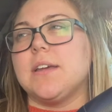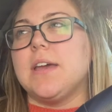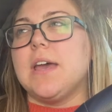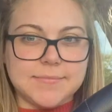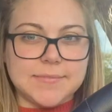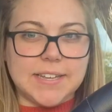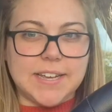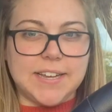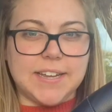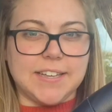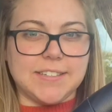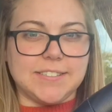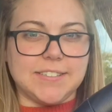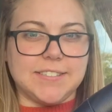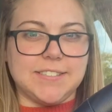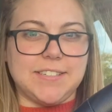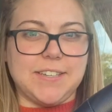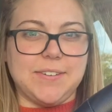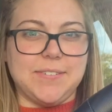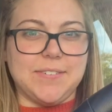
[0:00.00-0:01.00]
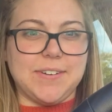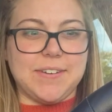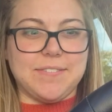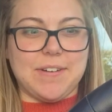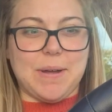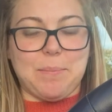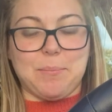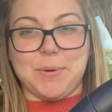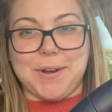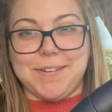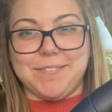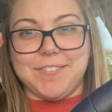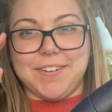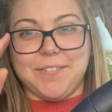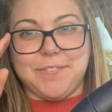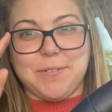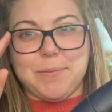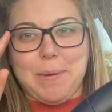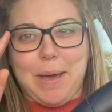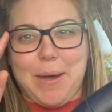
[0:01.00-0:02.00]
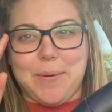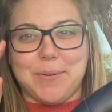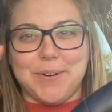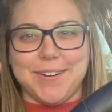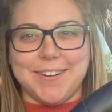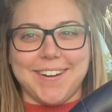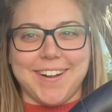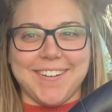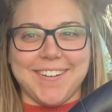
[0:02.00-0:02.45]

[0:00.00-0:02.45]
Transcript: I guess I'll see if I'm brave enough to buy one or not